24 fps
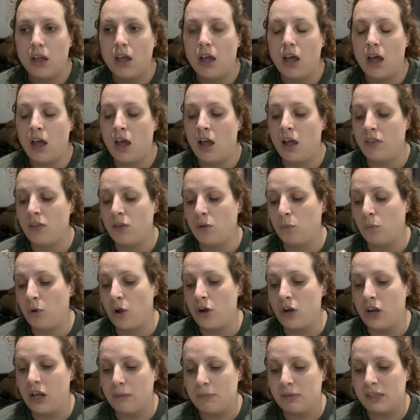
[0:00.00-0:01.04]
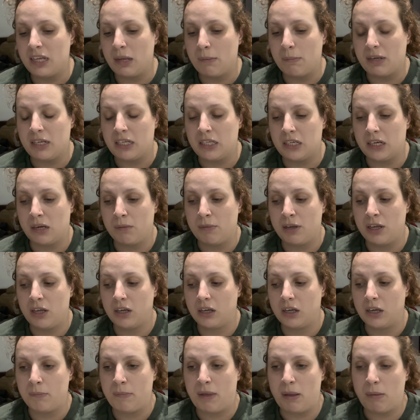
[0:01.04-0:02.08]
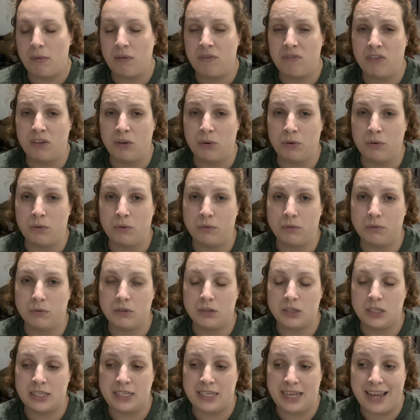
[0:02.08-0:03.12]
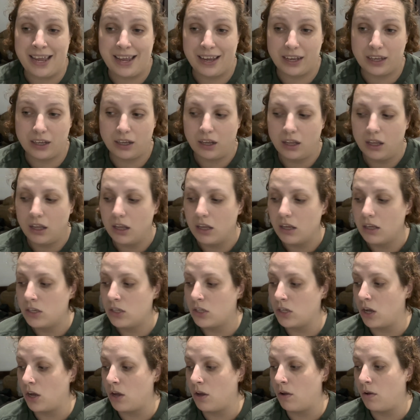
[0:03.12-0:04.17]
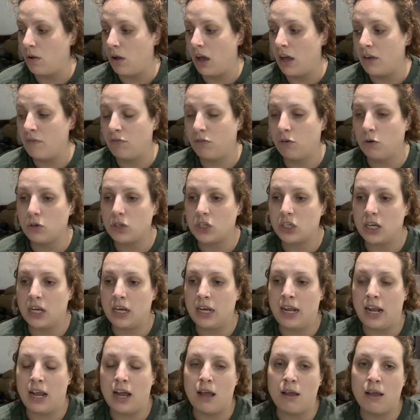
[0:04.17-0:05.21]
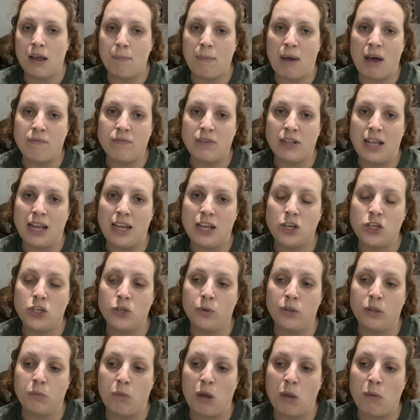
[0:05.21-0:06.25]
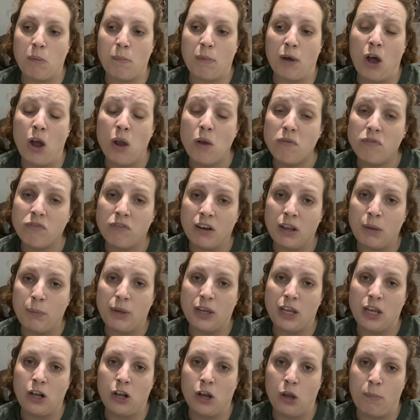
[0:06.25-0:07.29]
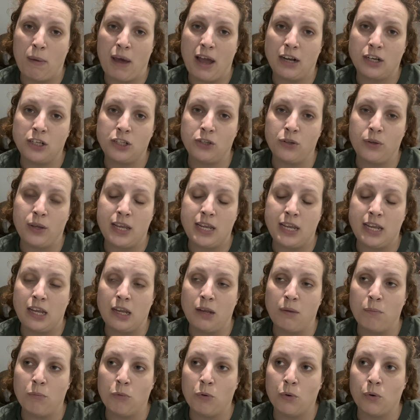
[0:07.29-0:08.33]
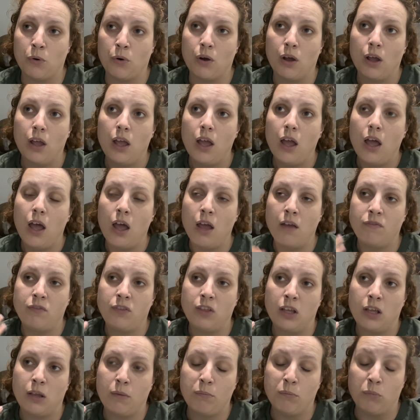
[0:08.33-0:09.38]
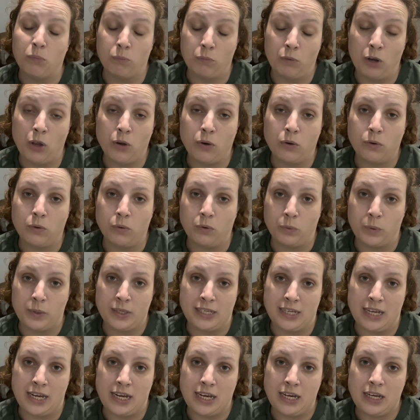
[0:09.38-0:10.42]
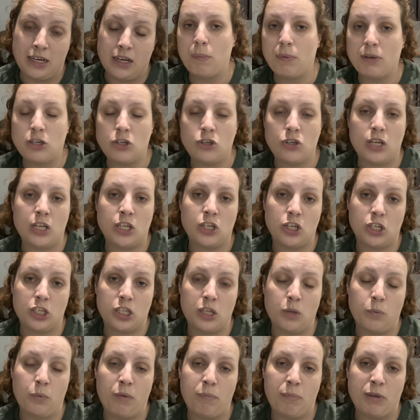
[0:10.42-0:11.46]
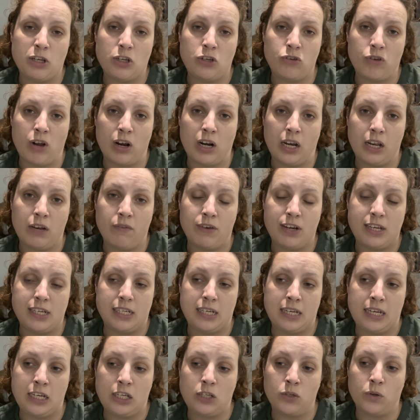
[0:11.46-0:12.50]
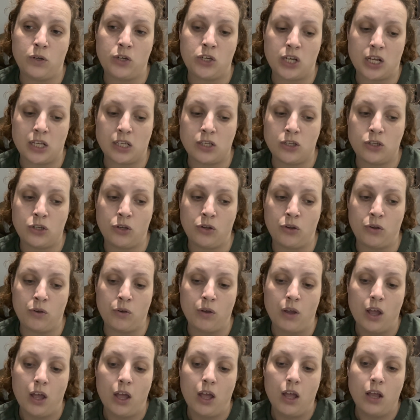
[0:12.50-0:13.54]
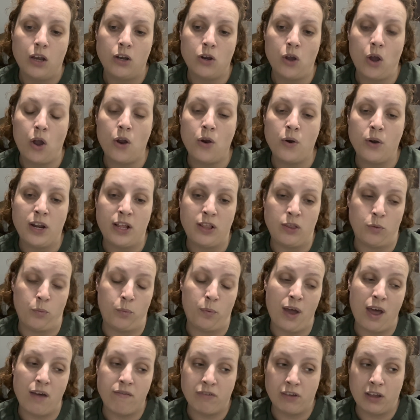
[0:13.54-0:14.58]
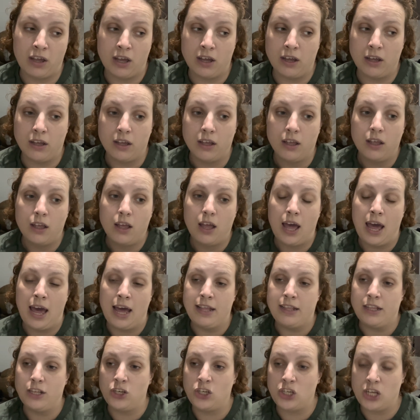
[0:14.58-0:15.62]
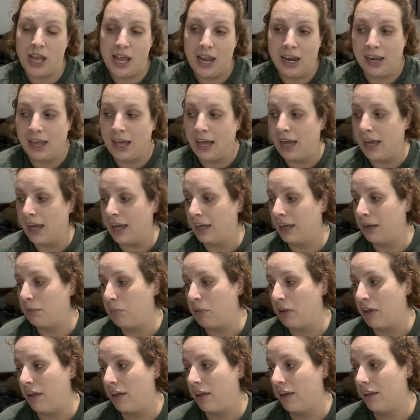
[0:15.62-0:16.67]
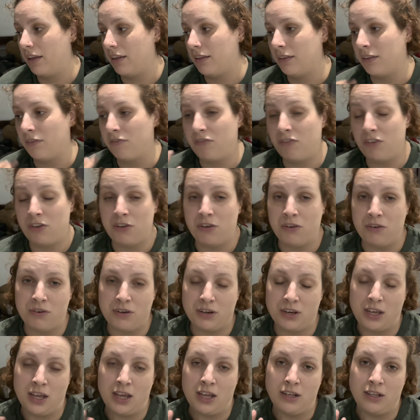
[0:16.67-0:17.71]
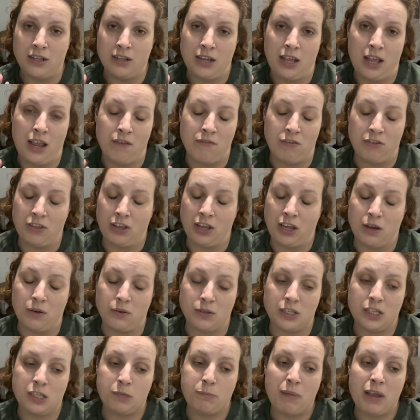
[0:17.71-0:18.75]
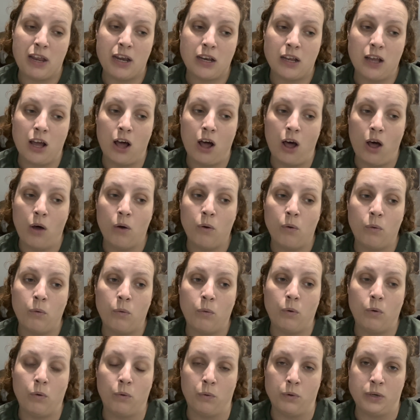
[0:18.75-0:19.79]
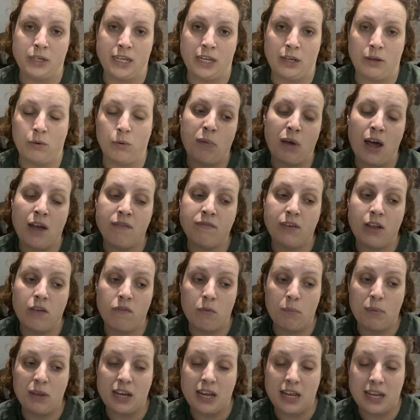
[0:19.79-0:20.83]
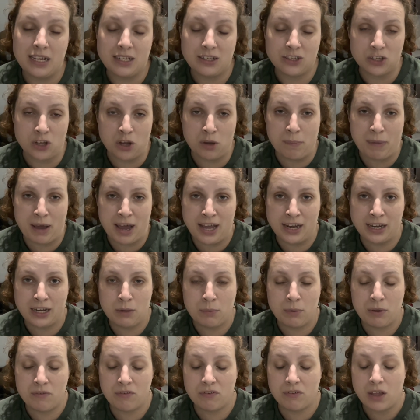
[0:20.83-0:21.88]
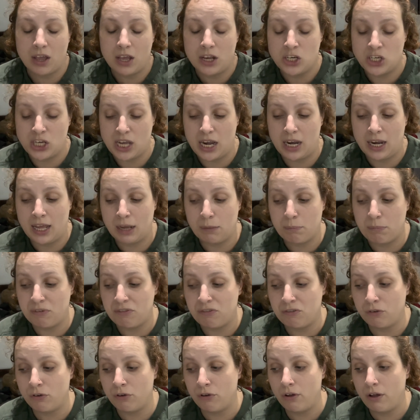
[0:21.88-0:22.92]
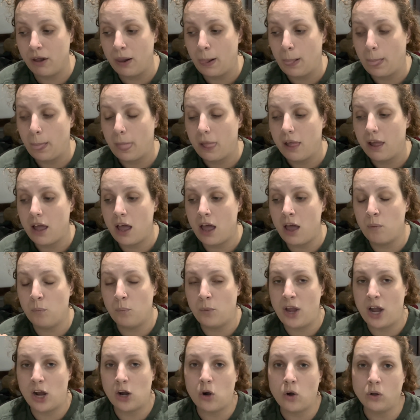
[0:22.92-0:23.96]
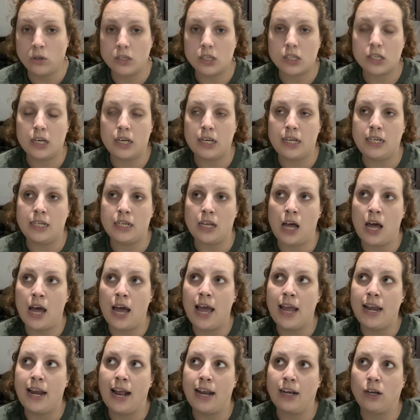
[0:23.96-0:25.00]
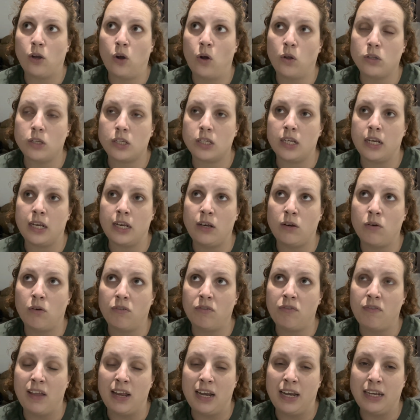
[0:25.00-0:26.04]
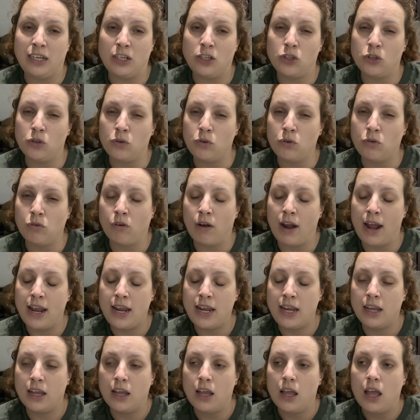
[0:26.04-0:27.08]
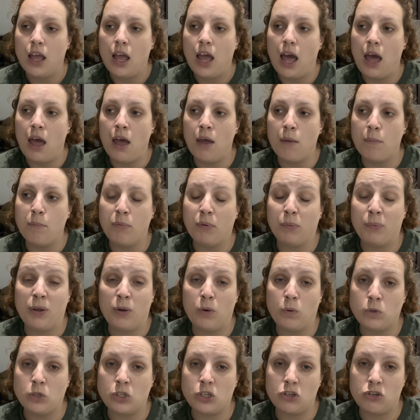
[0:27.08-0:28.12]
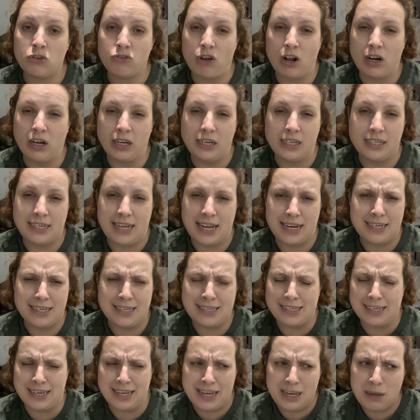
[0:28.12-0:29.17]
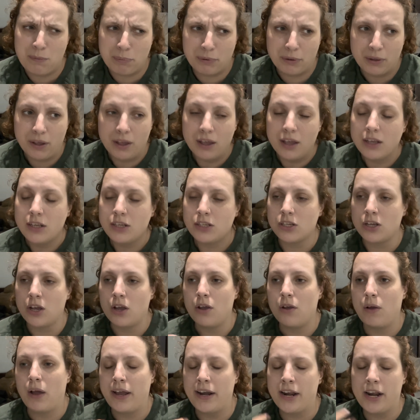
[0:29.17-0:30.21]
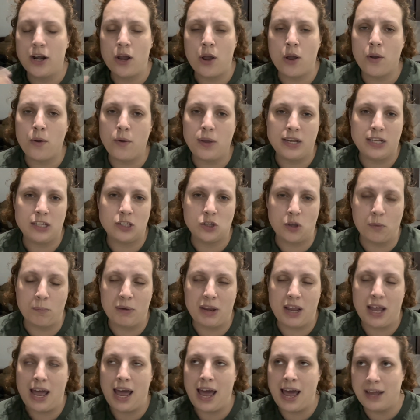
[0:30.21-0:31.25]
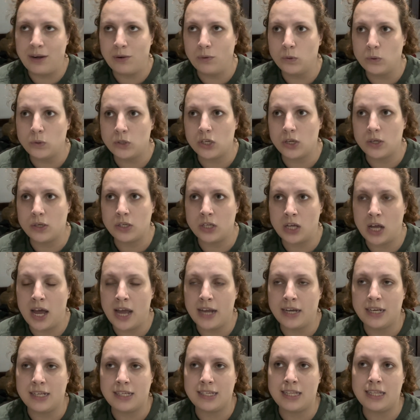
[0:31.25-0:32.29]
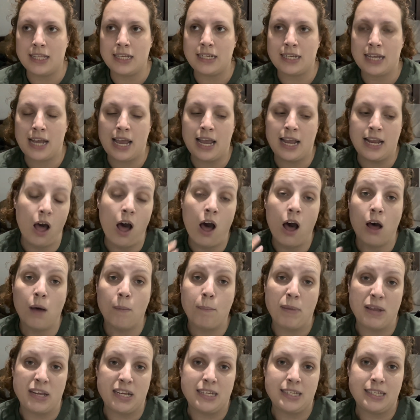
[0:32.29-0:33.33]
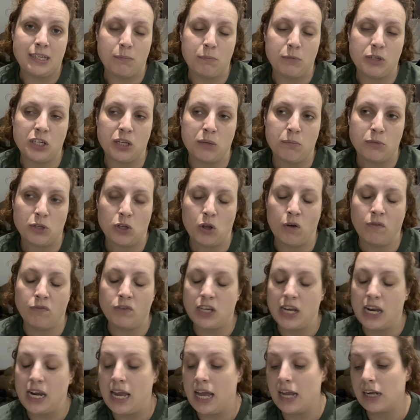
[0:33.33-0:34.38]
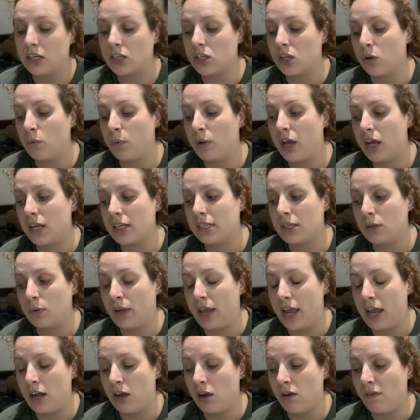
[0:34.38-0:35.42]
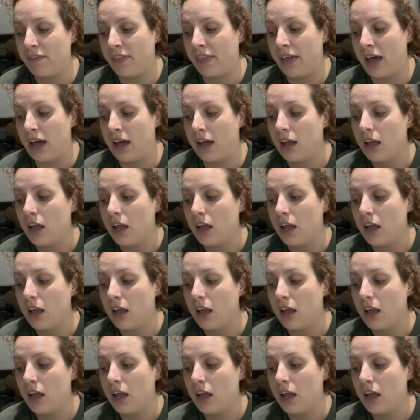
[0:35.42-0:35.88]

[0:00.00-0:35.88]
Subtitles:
that won't upset my stomach and make me feel sick. So unfortunately I am having that issue at the moment, but hopefully we can go back to eating more of the local cuisine. It's just that we've been struggling recently to adjust to not only the weather and the jet lag, but the food and everything else. It's been a whole ordeal. I've never been hit so badly with jet lag before, and we are constantly tired and constantly not feeling too great, but we're also struggling to get to sleep. So, and I know insomnia and also tiredness in the day are big symptoms of jet lag, so we are still getting over that.